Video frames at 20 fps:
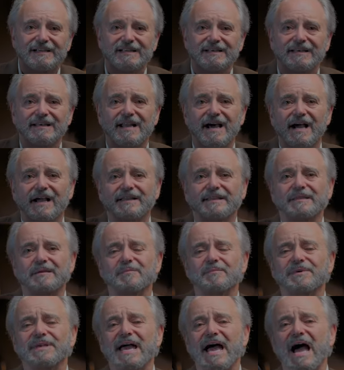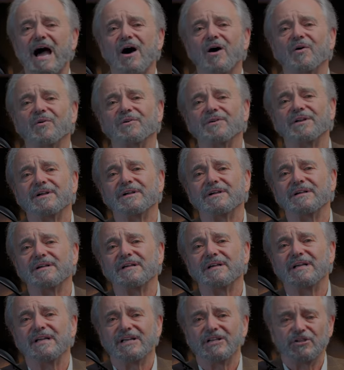knock them down
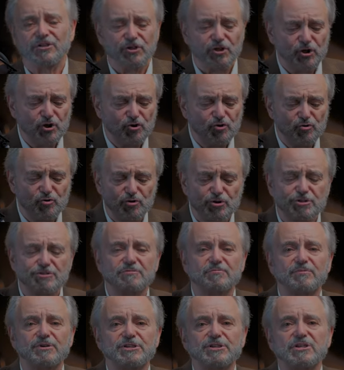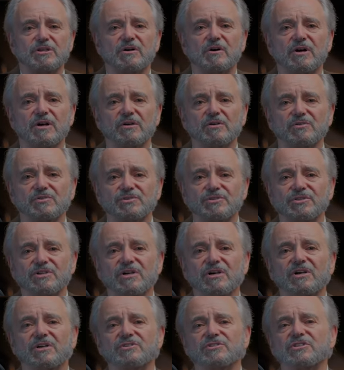and use the materials
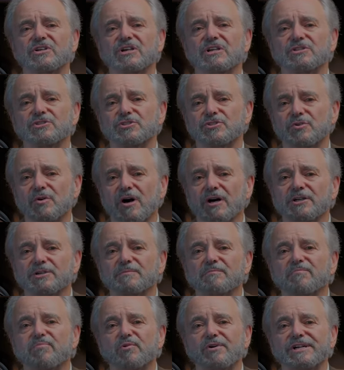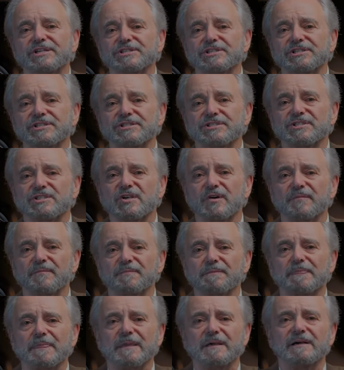to construct bridges.
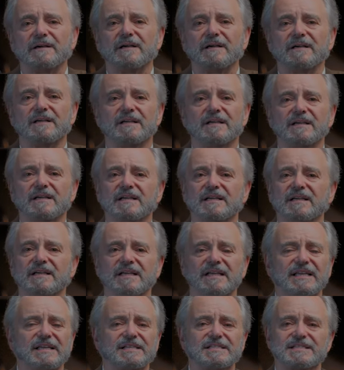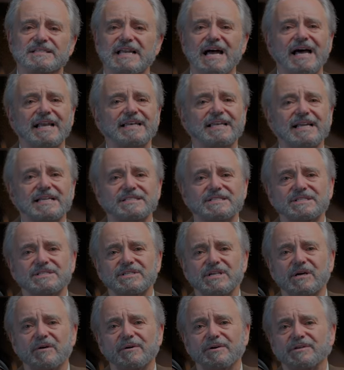It is not
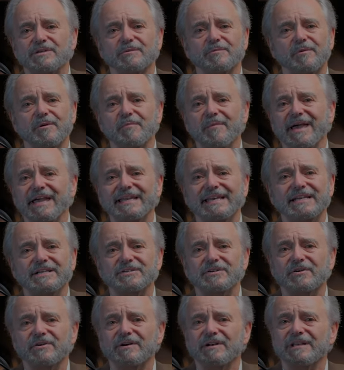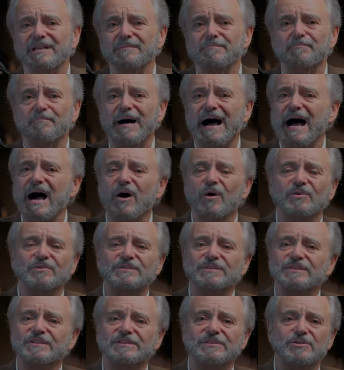necessary to remain eternally
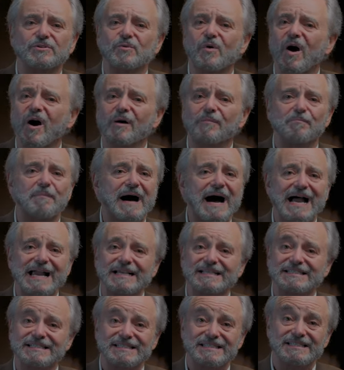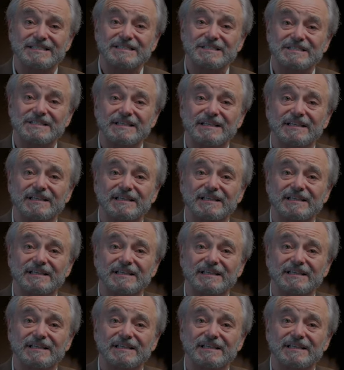bound to our biases.